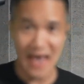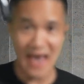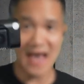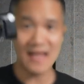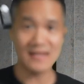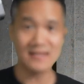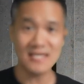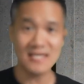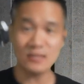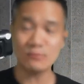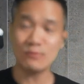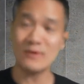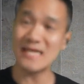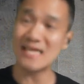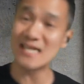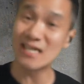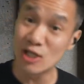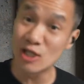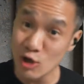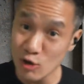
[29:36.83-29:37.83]
and this one
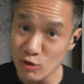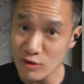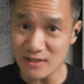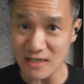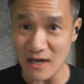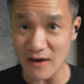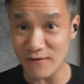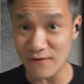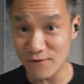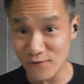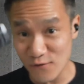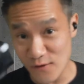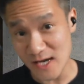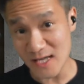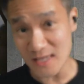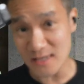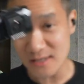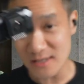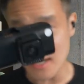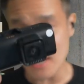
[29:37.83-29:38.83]
includes a
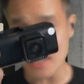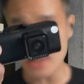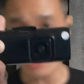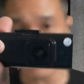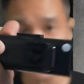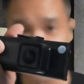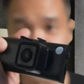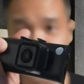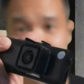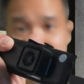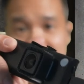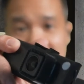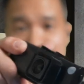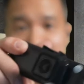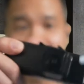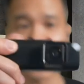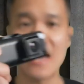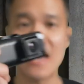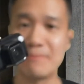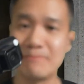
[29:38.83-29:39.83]
free 32
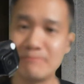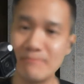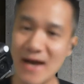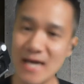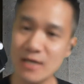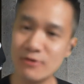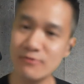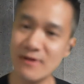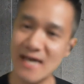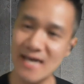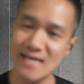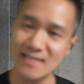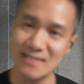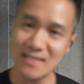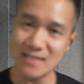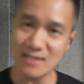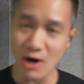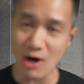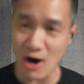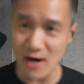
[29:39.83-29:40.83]
gigabyte micro
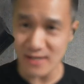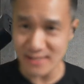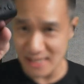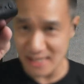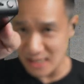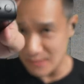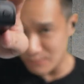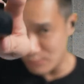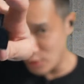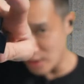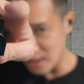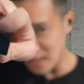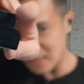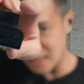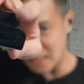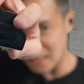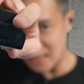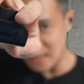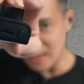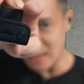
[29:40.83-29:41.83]
SD card that you put
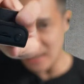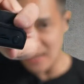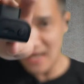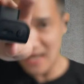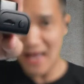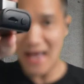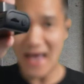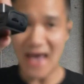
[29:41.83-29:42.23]
in here